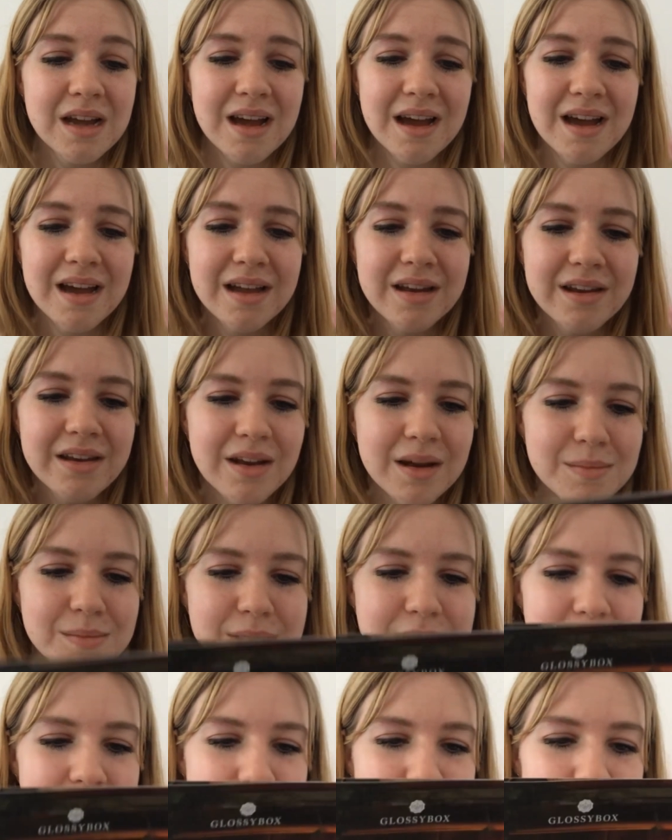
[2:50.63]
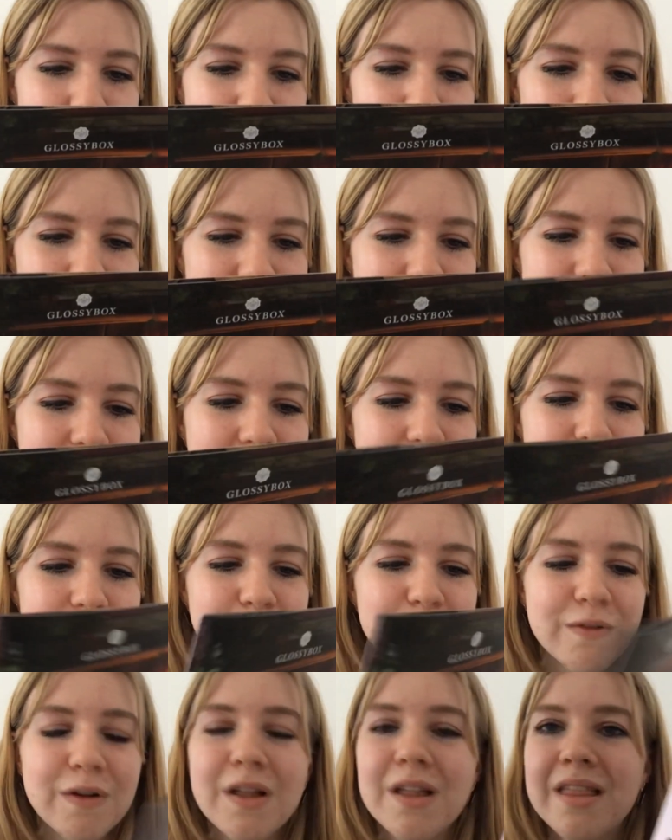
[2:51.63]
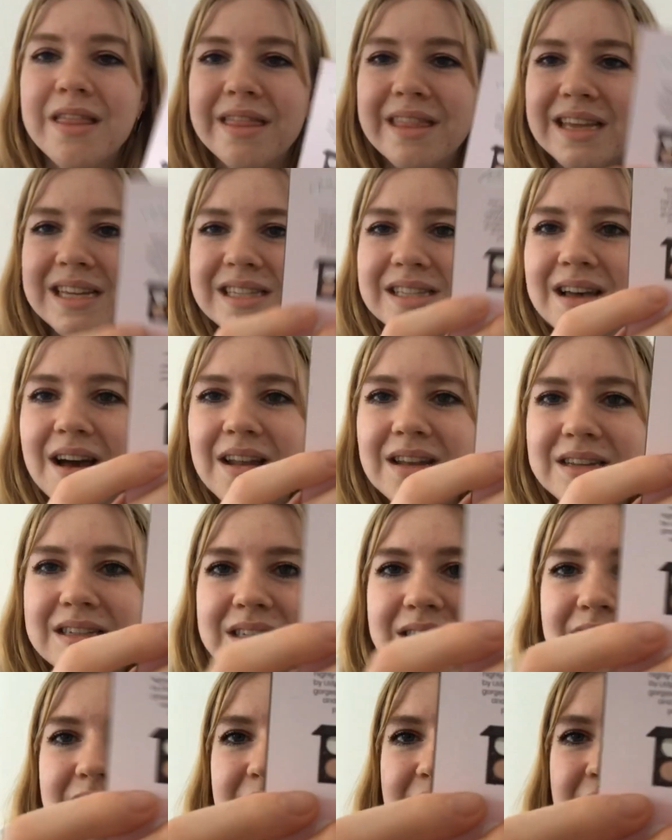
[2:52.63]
And I'm telling you, I love these colours